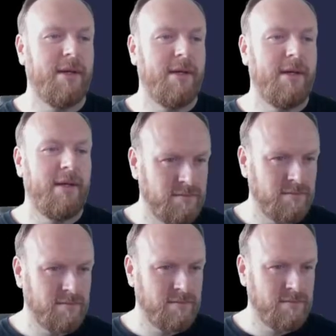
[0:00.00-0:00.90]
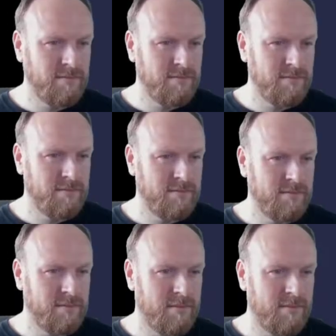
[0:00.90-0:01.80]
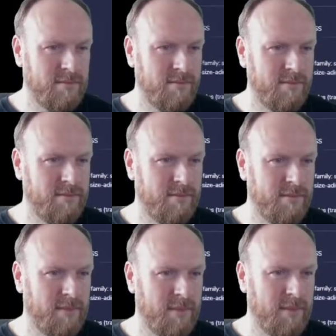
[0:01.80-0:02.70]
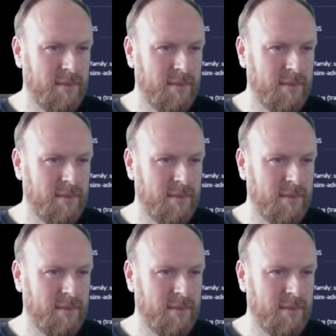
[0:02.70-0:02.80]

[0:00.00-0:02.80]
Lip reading: (no one is talking)